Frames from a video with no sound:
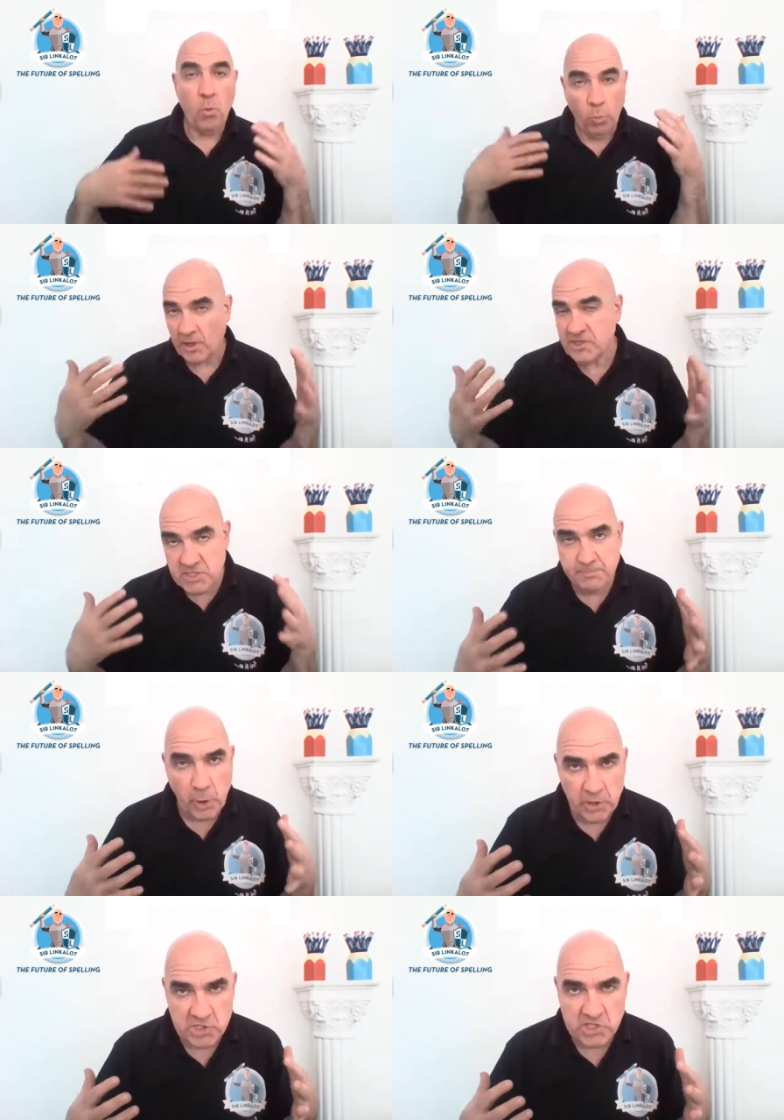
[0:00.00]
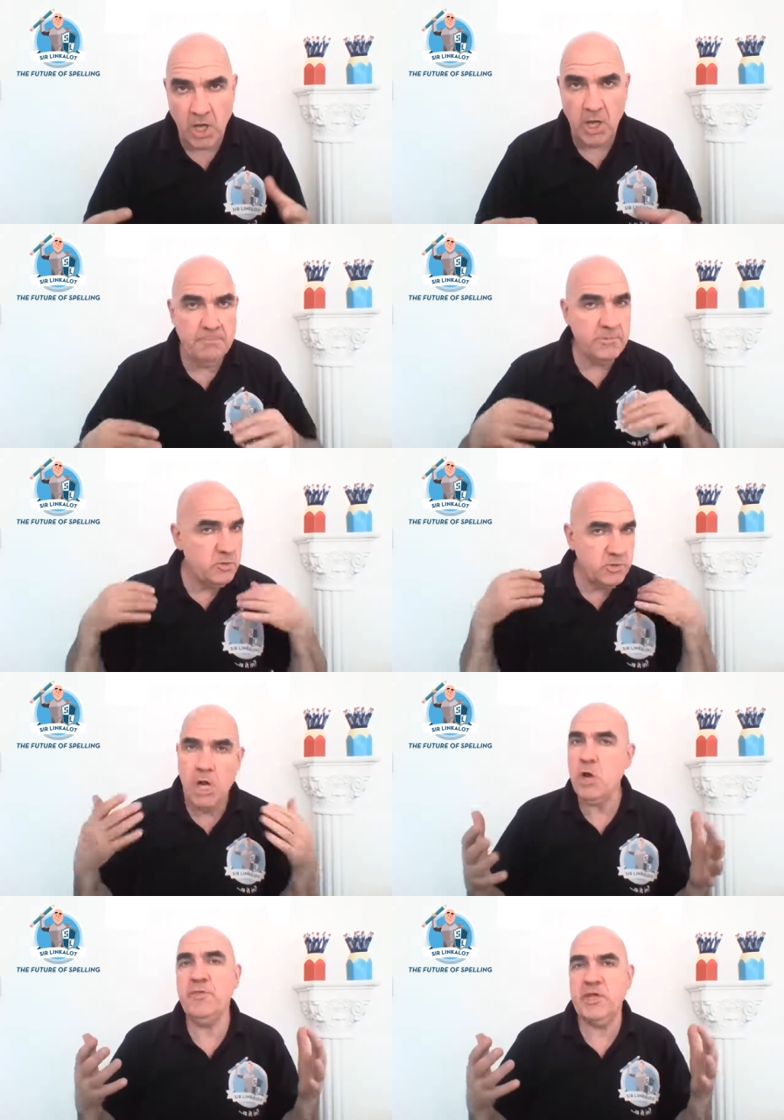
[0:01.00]
Once upon a time, you
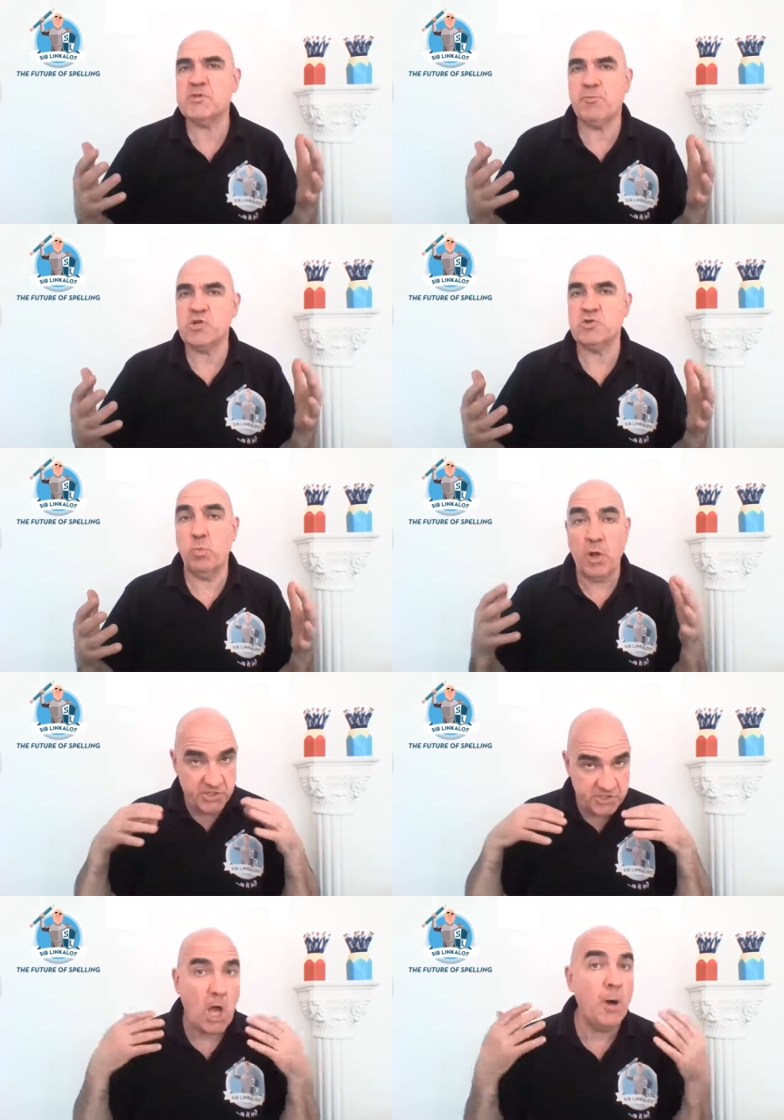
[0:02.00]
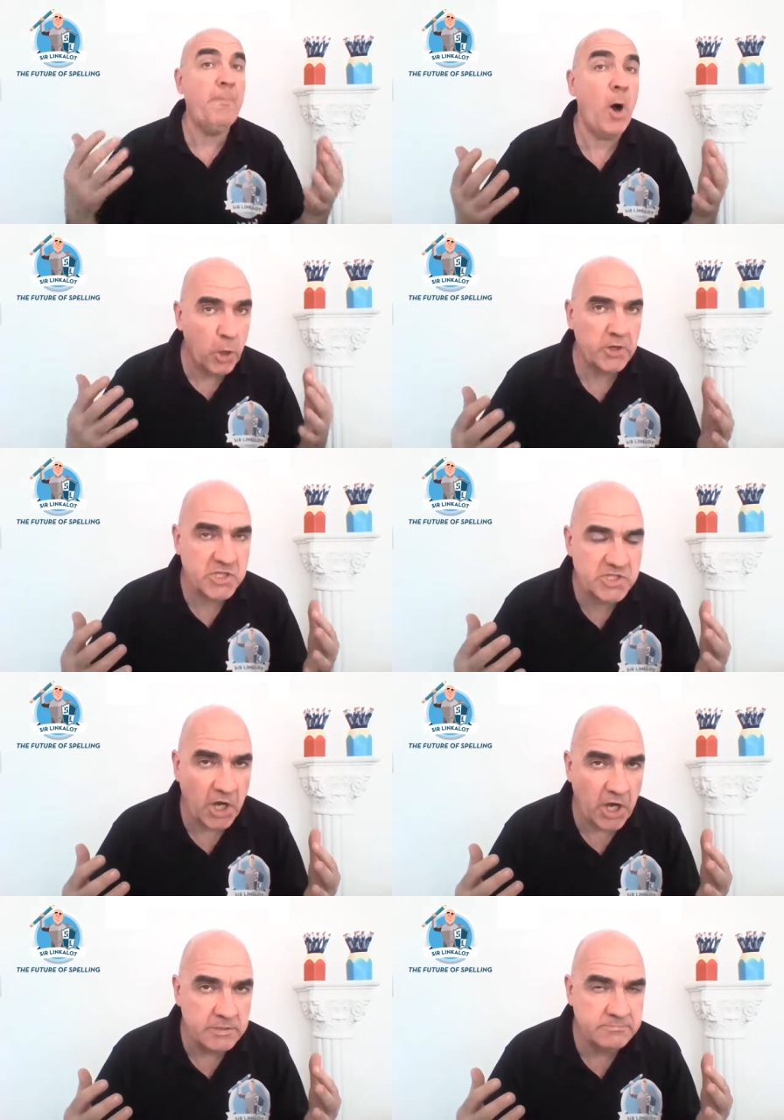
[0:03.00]
know the expression once upon a
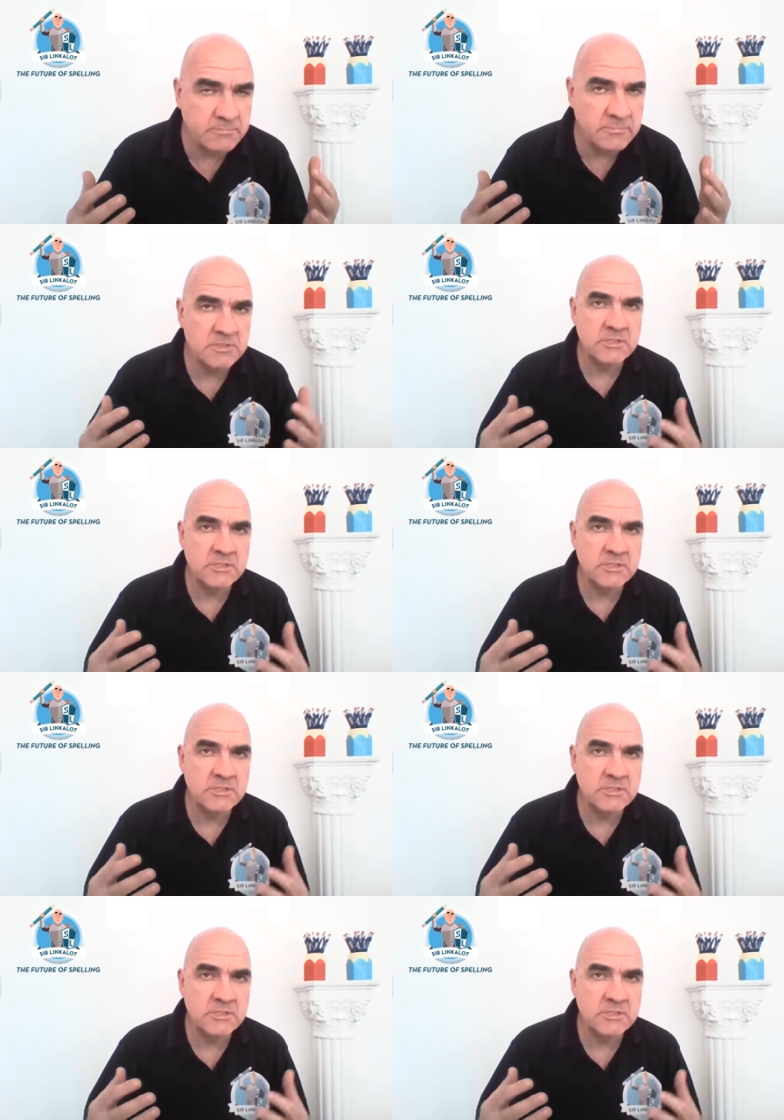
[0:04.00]
time.